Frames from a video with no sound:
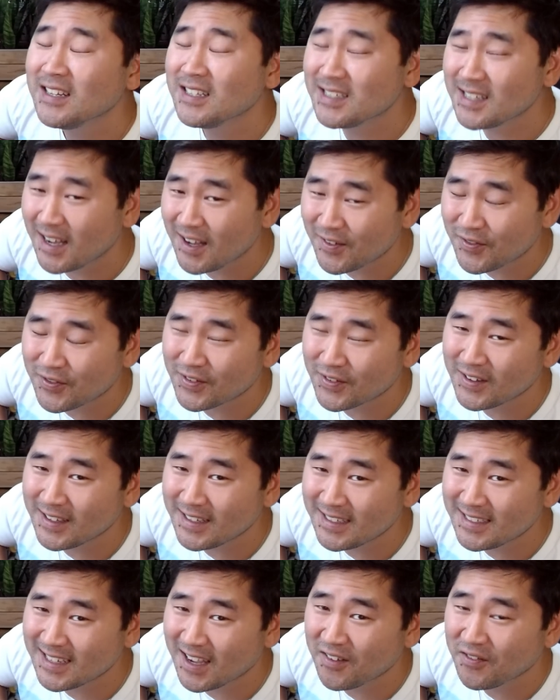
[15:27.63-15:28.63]

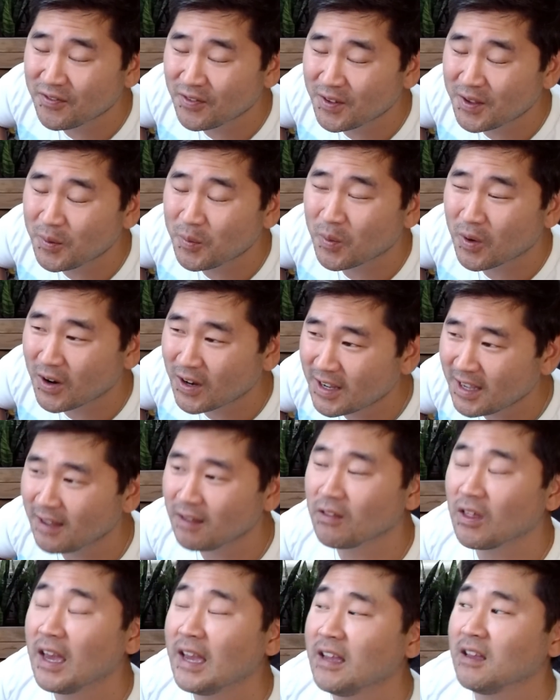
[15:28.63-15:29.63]
Definitely
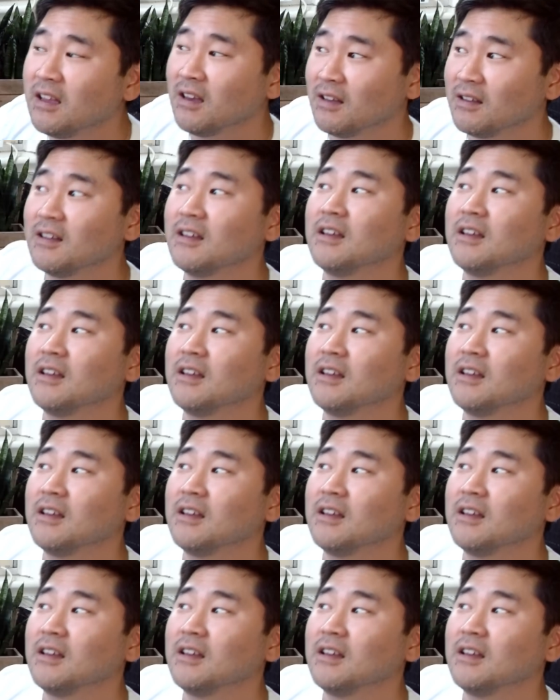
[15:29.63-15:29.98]
working, like,